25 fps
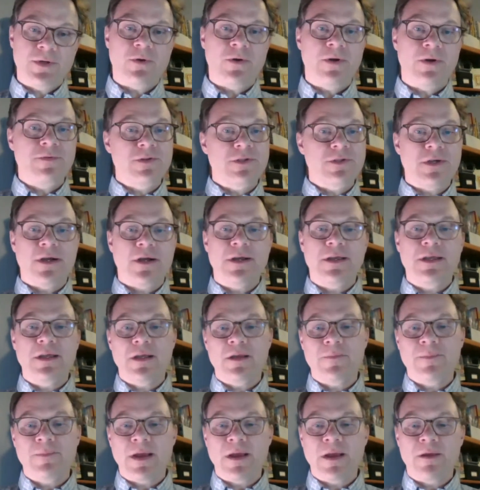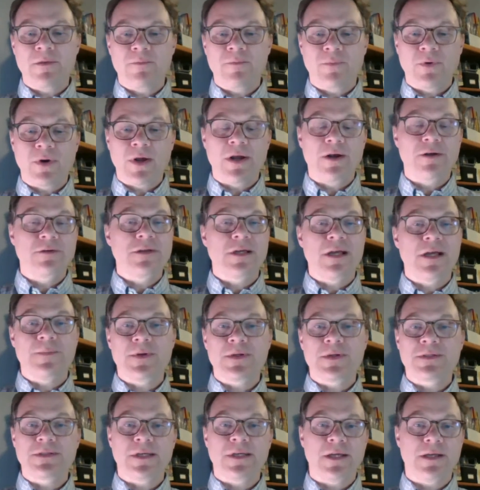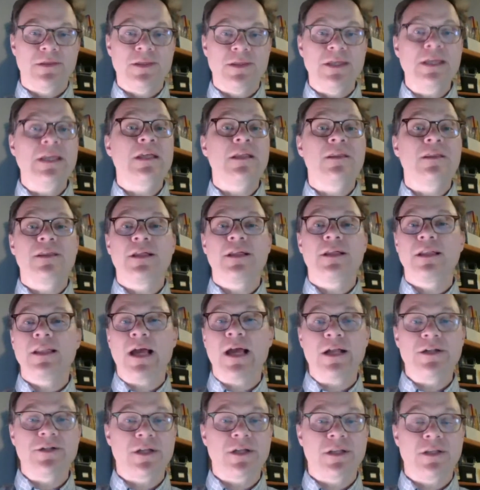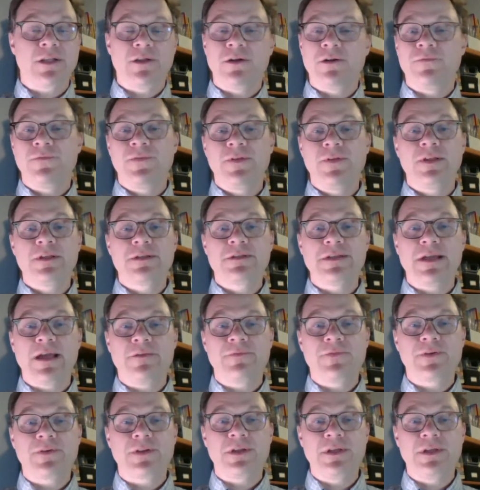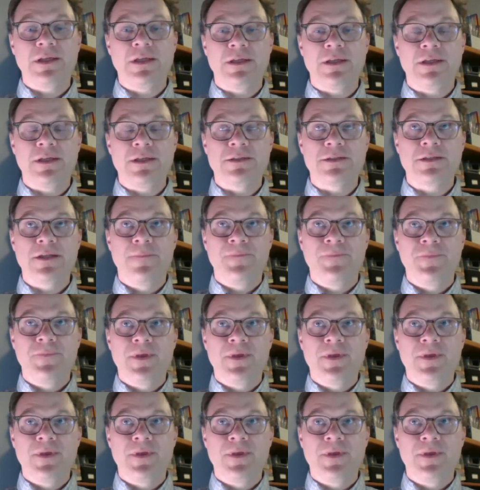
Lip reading: or even talking about broader topics like thinking theologically or philosophically, is